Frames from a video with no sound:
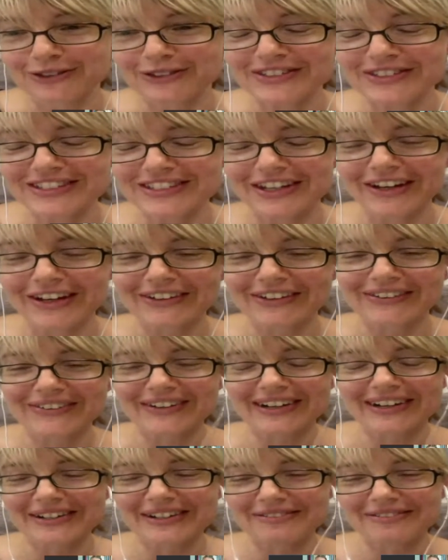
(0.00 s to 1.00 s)
So,
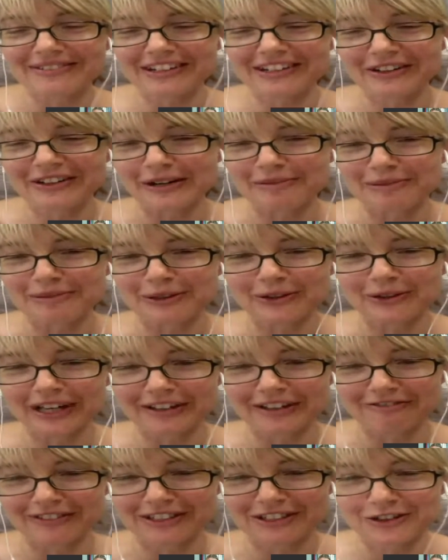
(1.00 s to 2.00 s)
and I hope you
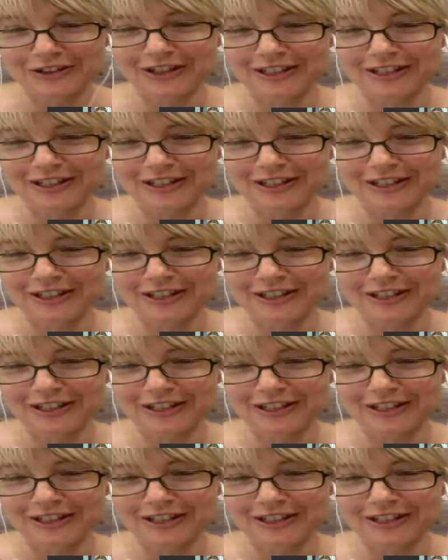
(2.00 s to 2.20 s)
all enjoy the